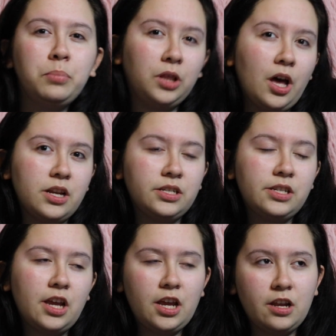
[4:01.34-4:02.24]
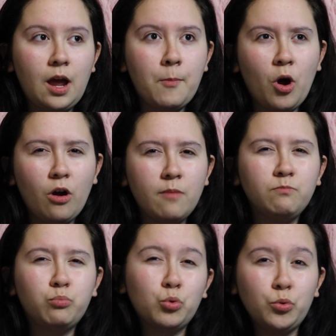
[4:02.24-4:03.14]
blunt and
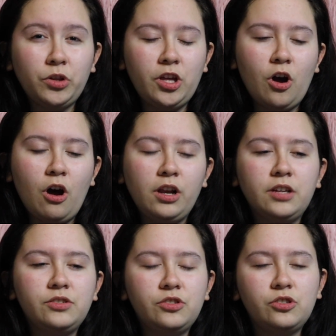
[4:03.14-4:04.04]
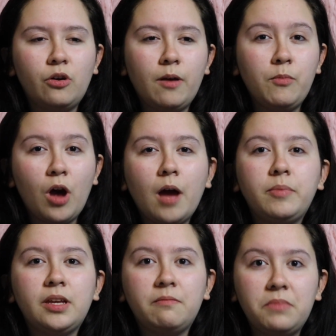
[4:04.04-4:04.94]
I'm brutally honest, so I'm not
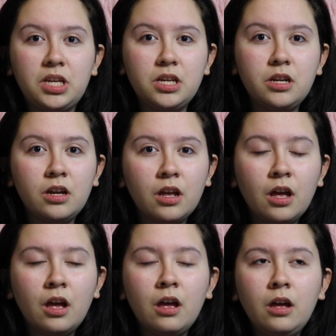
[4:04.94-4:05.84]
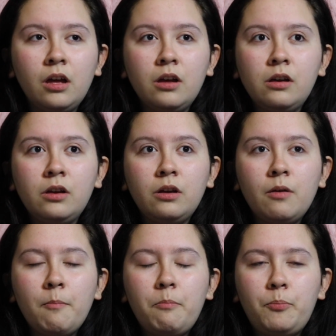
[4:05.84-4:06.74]
being mean.
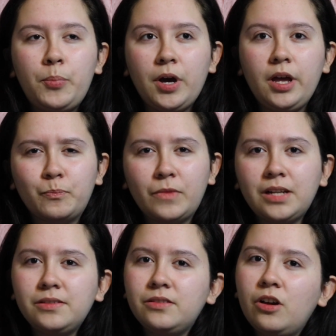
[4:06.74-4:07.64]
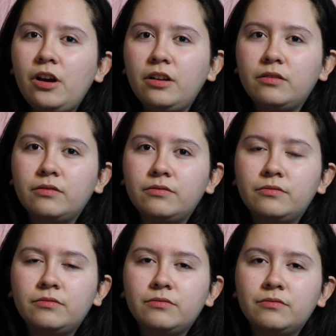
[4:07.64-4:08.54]
But that's not
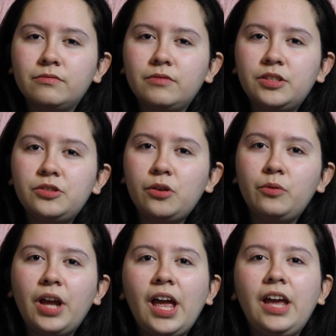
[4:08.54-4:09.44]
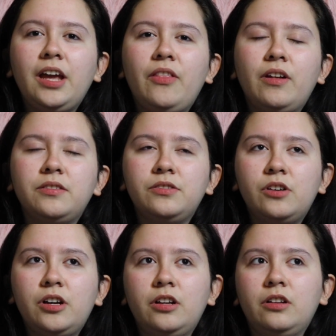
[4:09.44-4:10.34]
okay, and that's
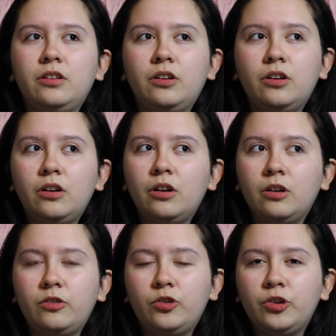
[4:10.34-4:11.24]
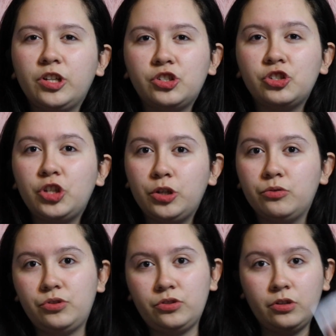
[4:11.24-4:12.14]
not a good
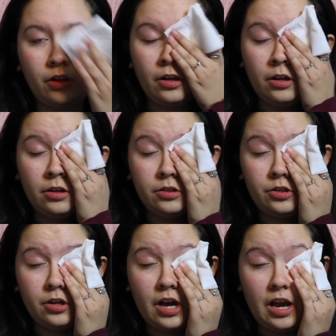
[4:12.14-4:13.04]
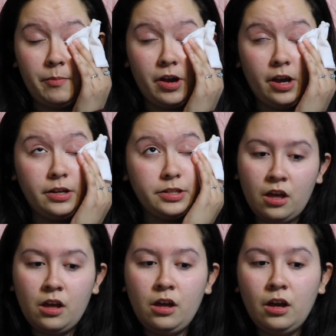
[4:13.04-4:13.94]
excuse to hide behind.
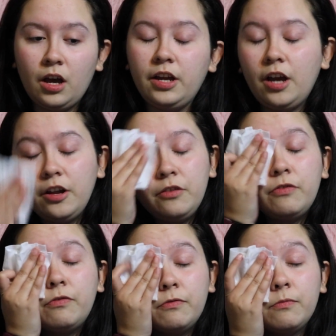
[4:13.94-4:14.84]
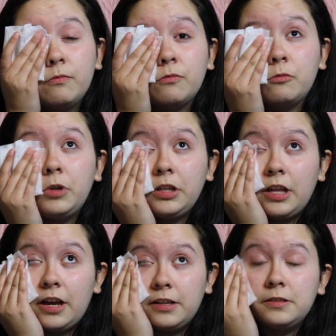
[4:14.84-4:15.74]
I kind of
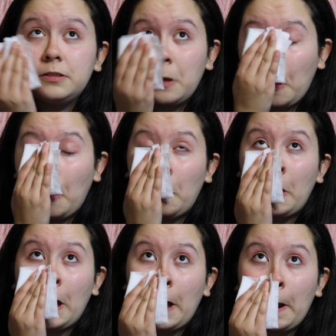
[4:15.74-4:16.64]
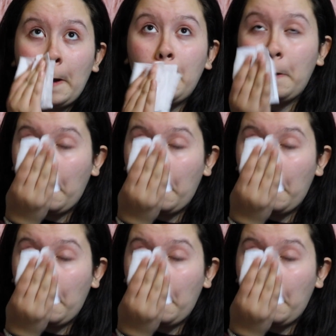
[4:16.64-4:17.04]
realized that